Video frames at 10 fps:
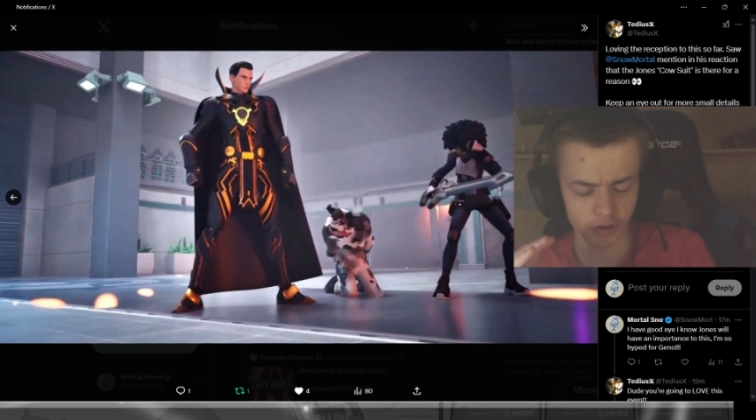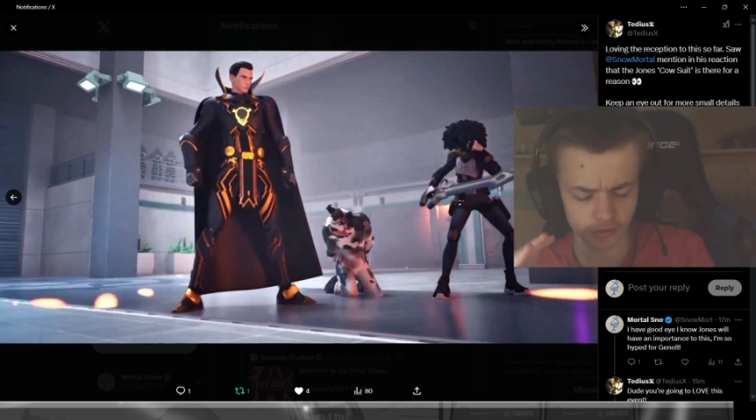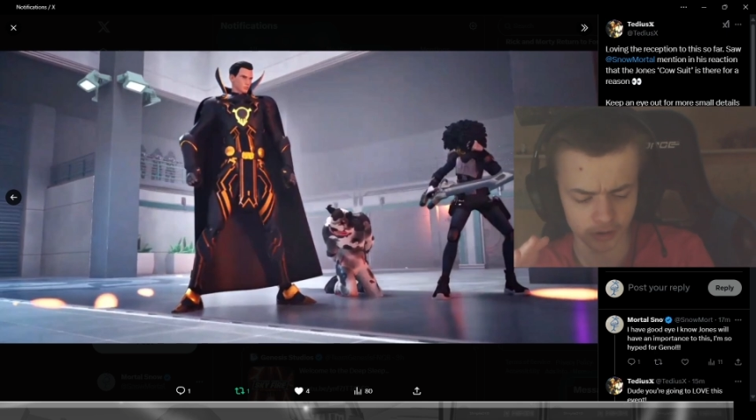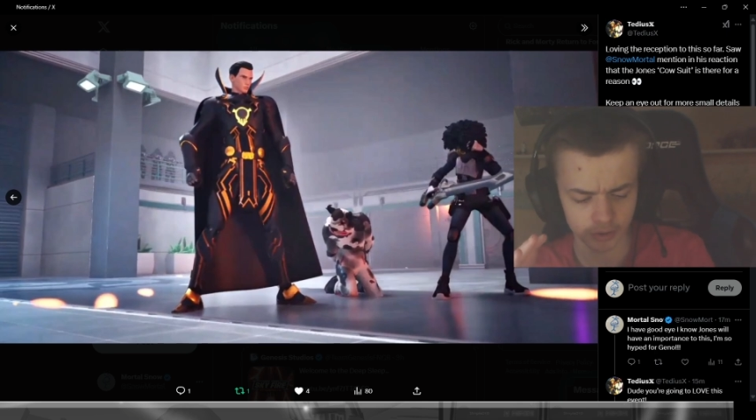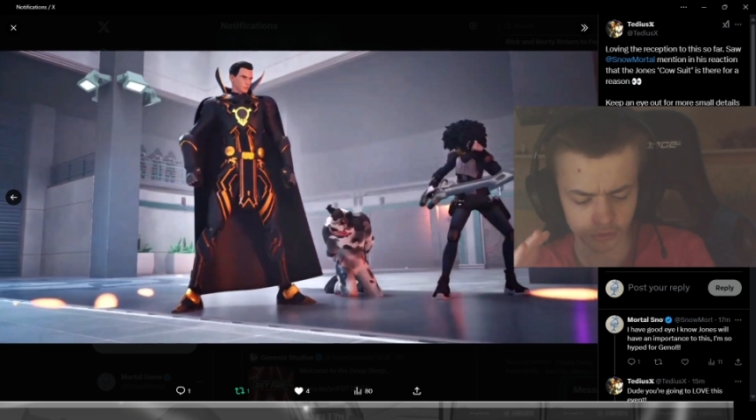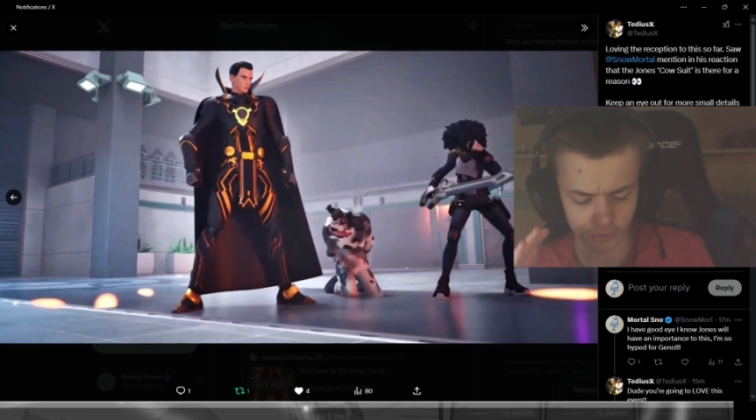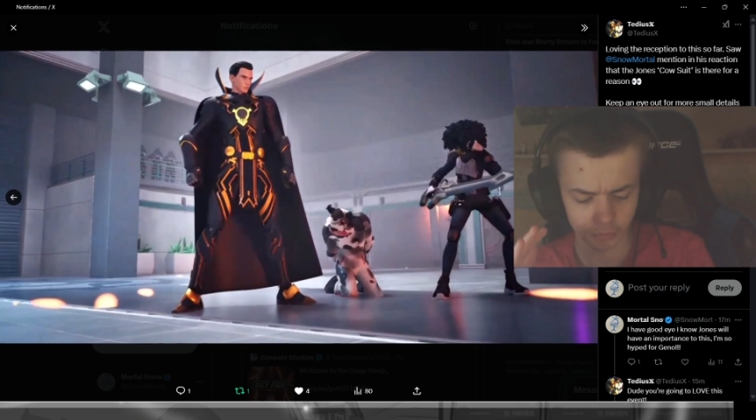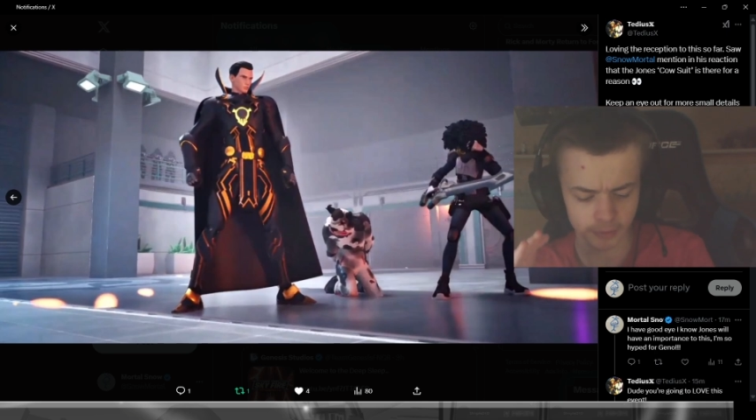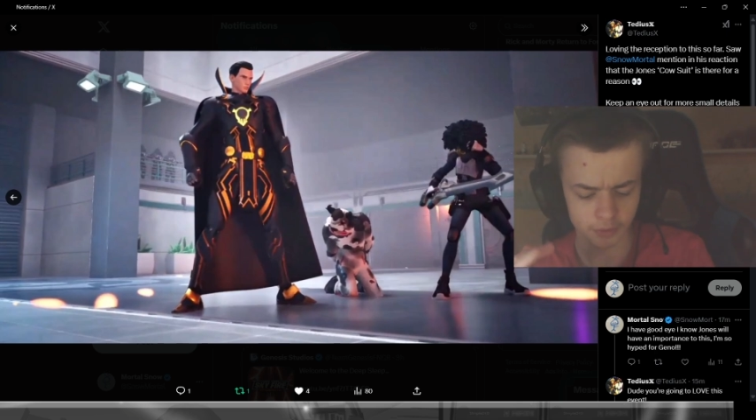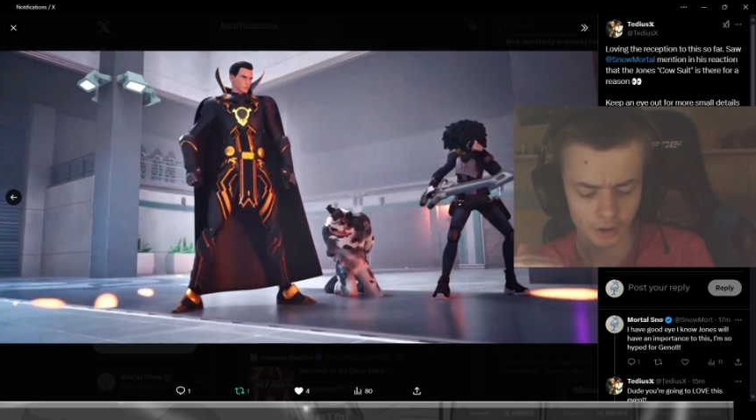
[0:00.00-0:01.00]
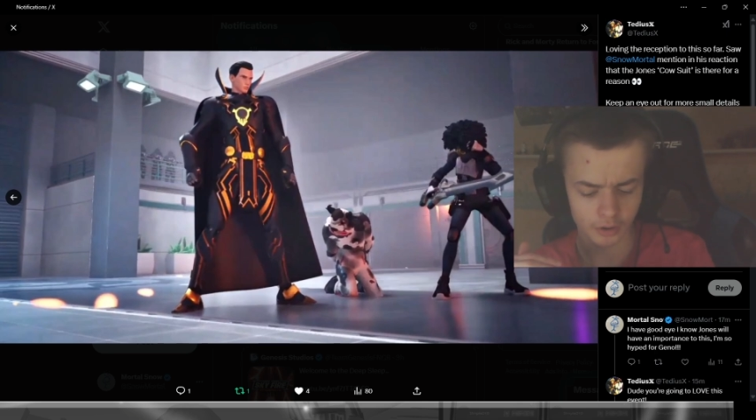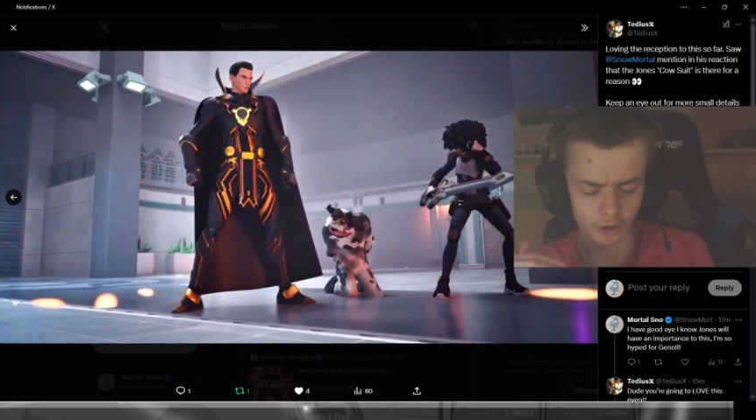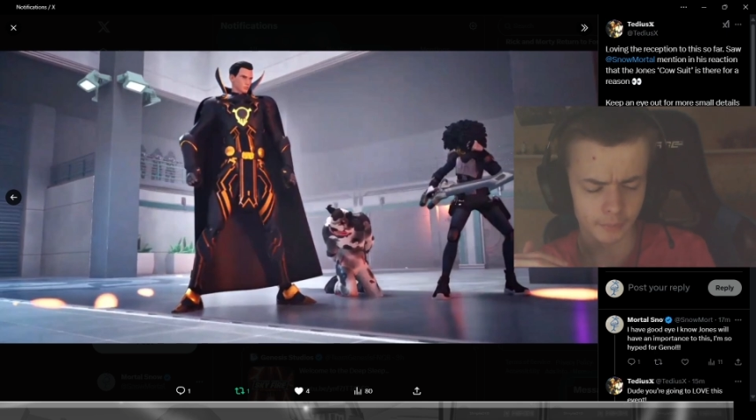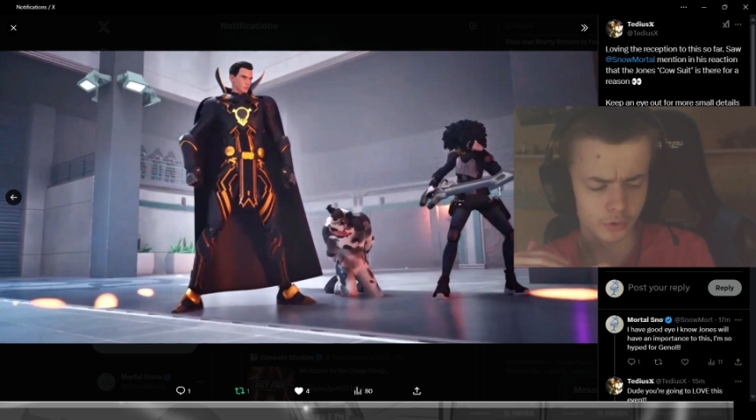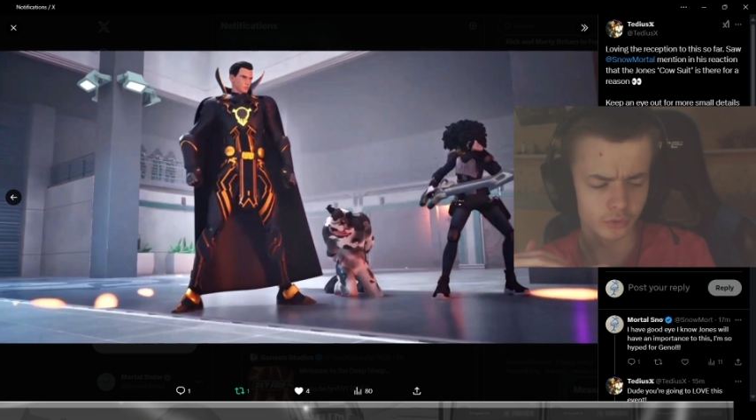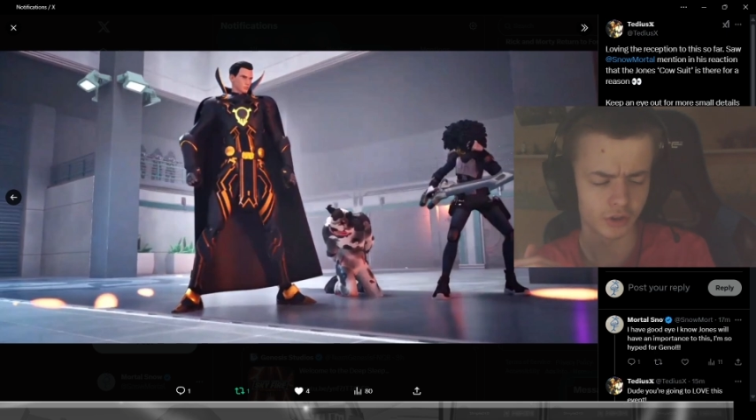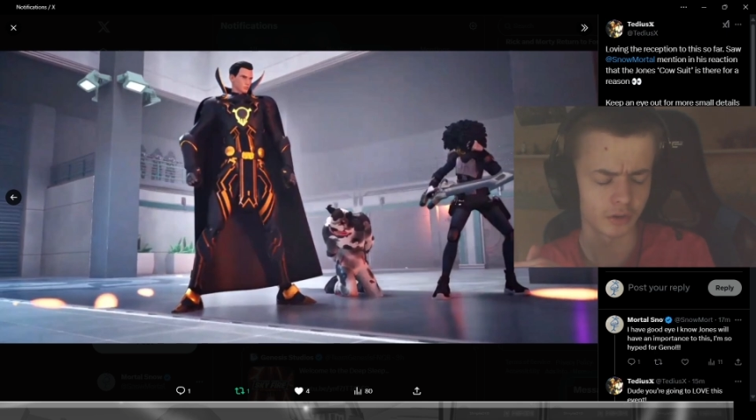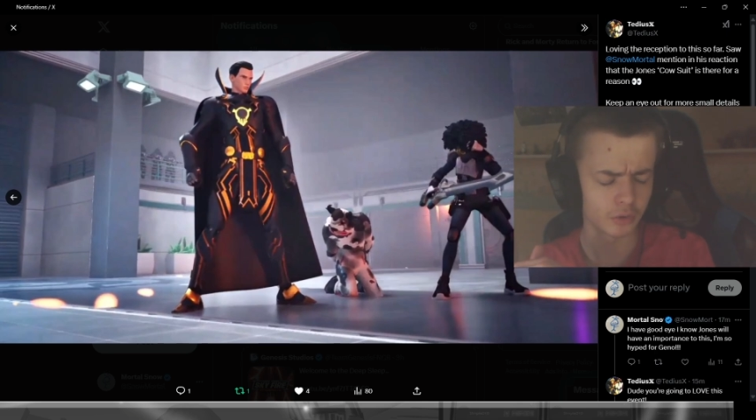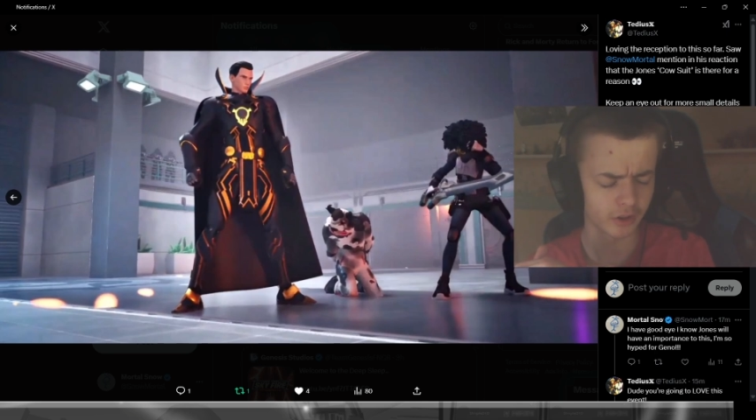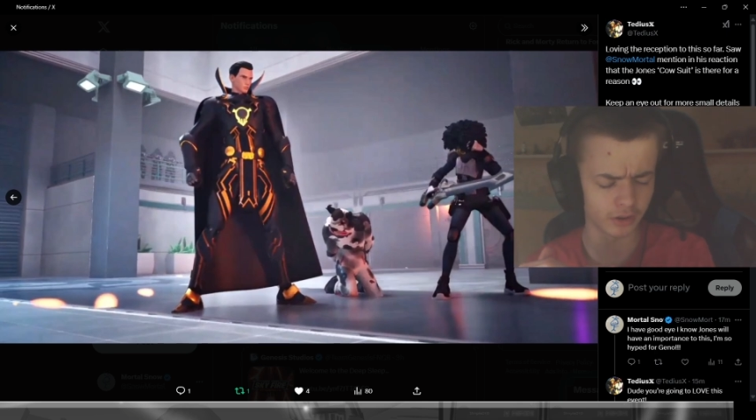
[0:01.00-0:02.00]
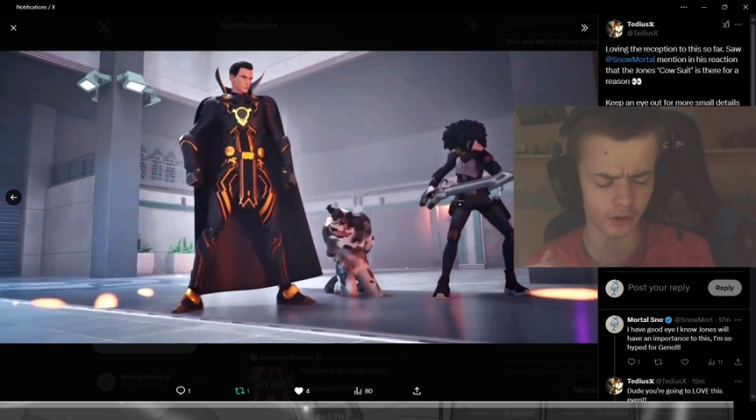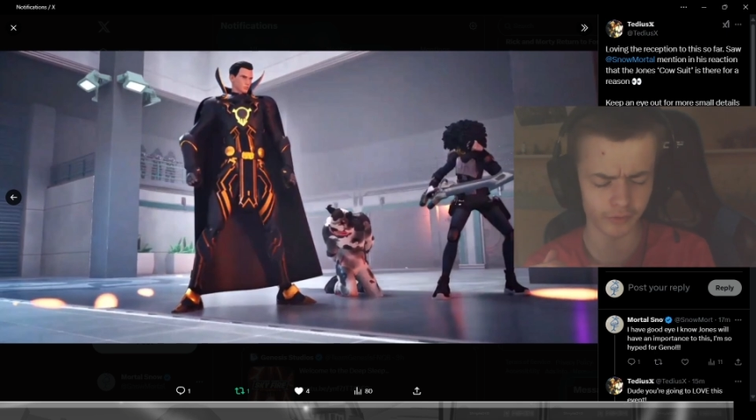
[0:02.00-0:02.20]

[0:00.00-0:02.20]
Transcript: I think I was told a bit ago. I can't remember who said it.